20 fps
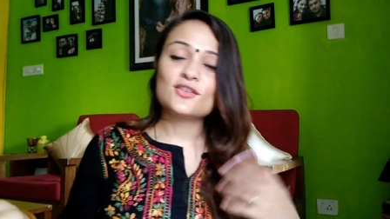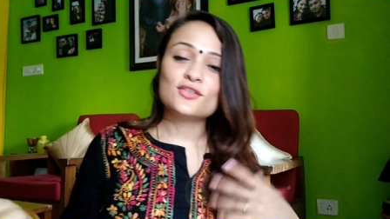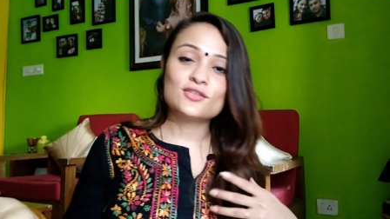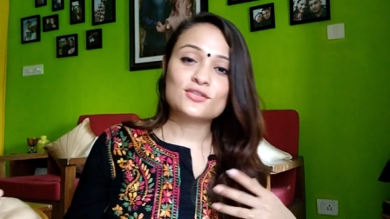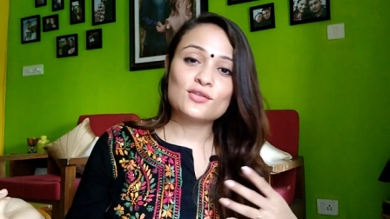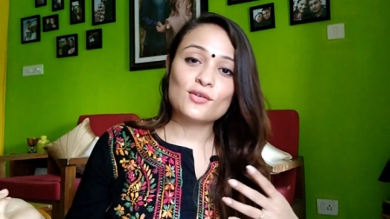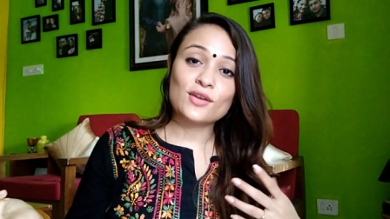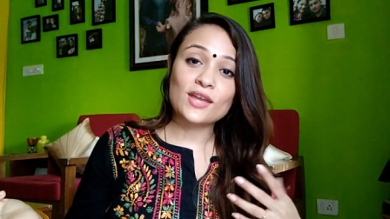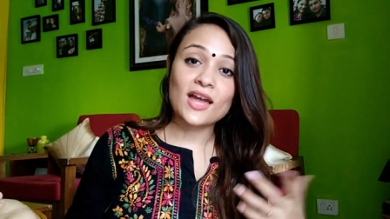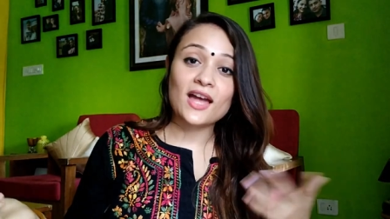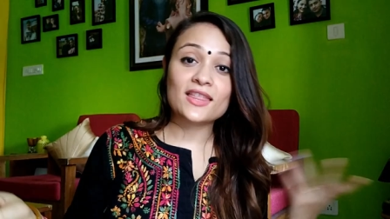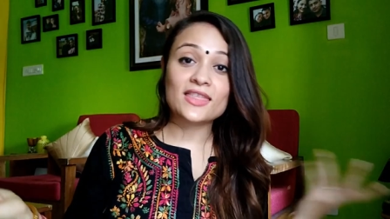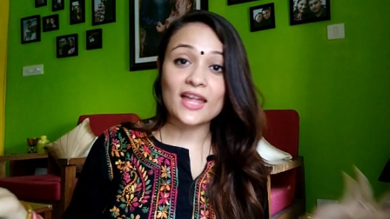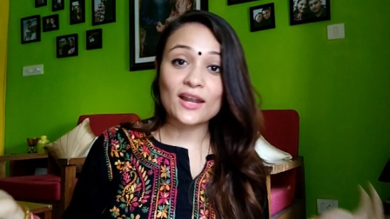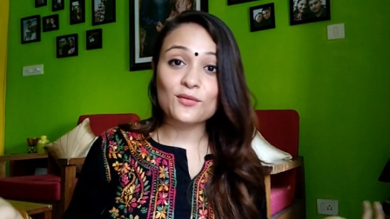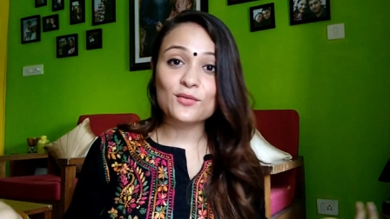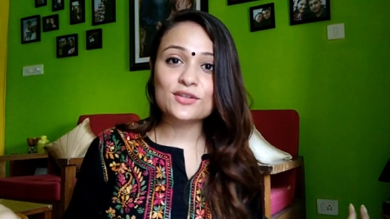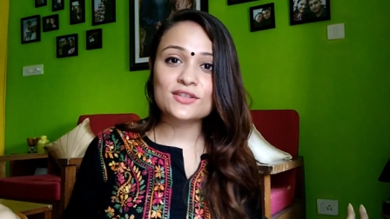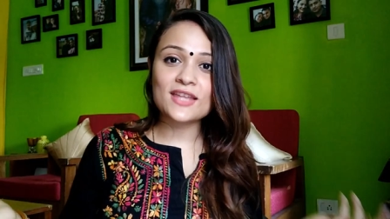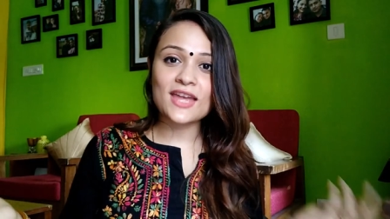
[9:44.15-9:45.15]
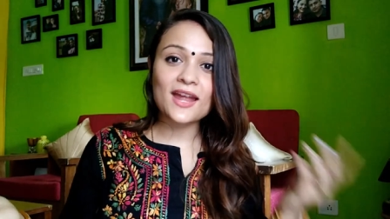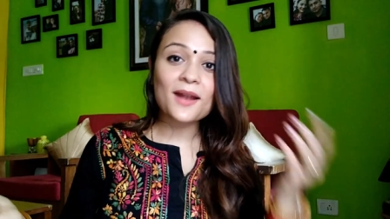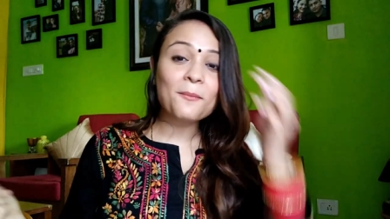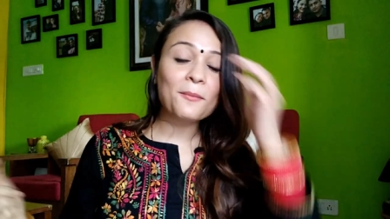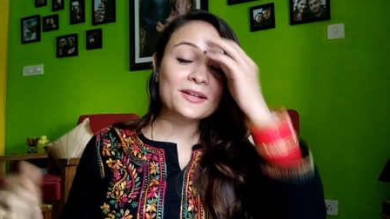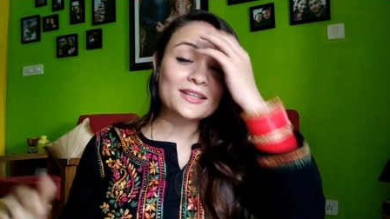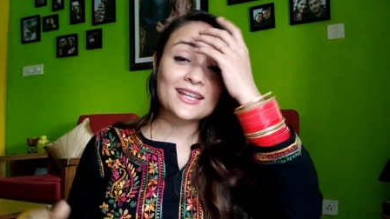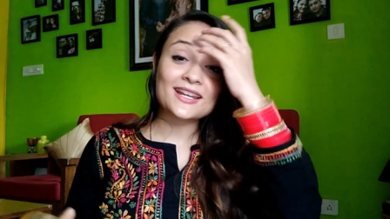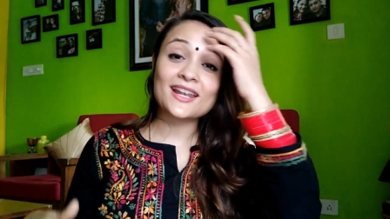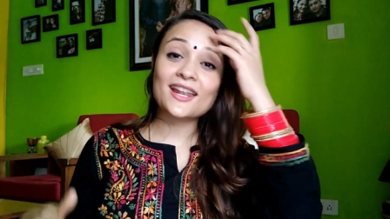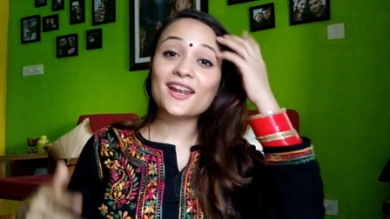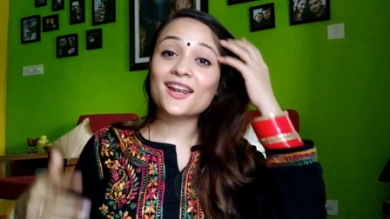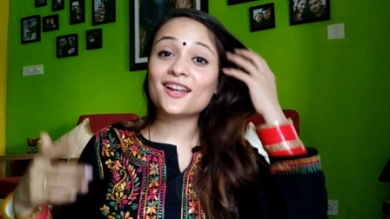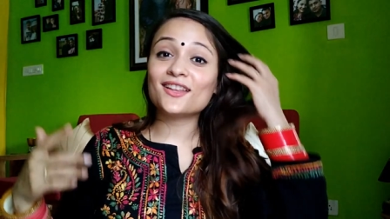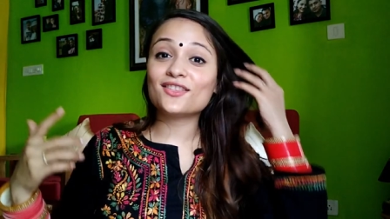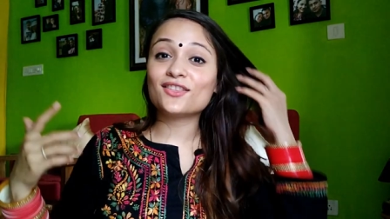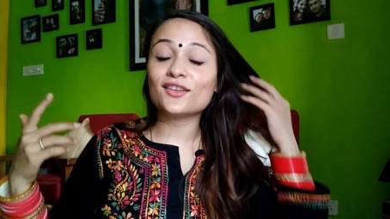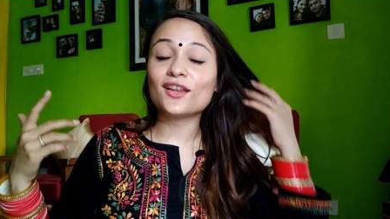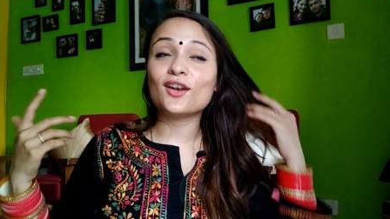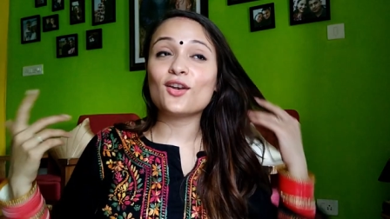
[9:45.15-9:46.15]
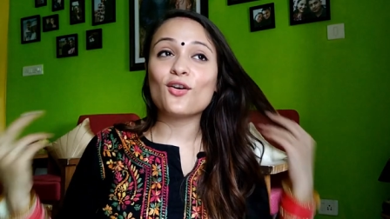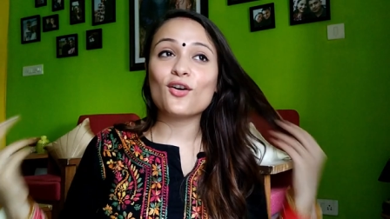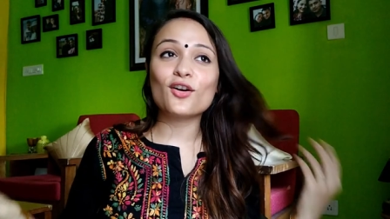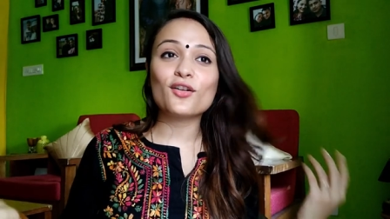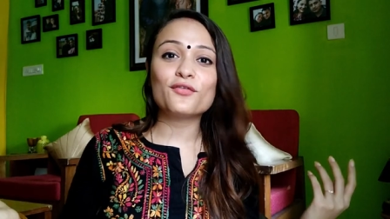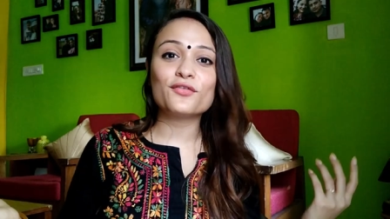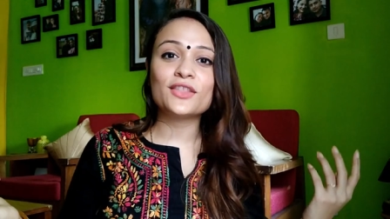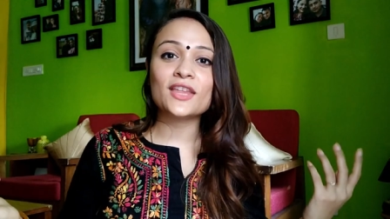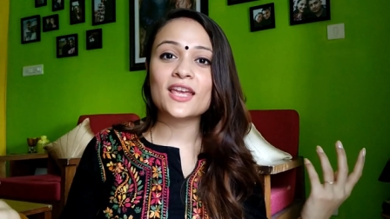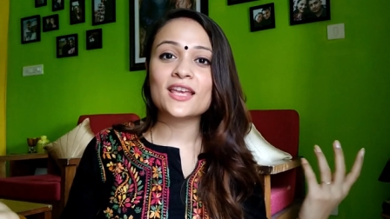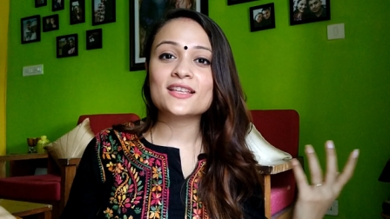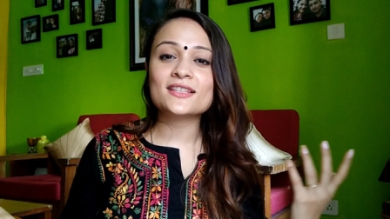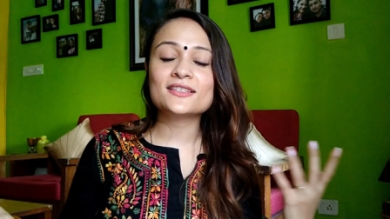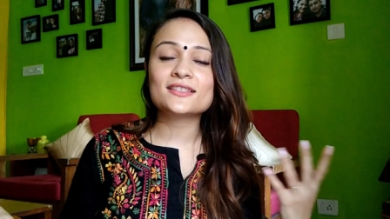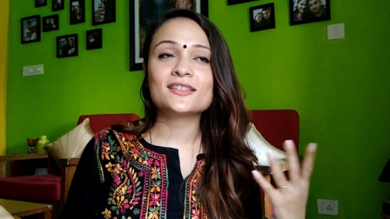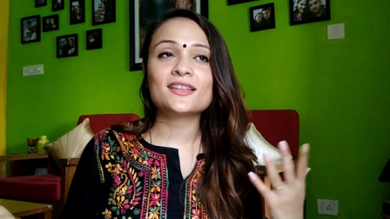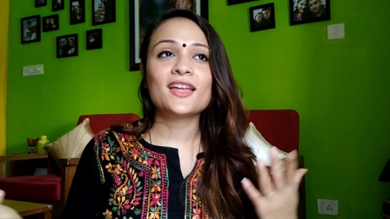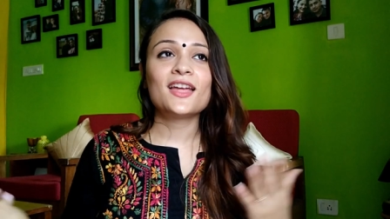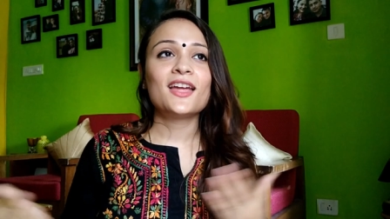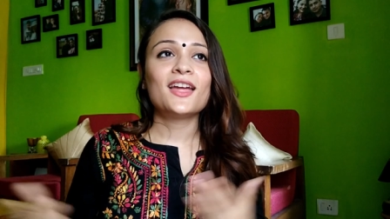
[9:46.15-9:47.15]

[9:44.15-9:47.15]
So yeah, that was there. But then there are a lot of things.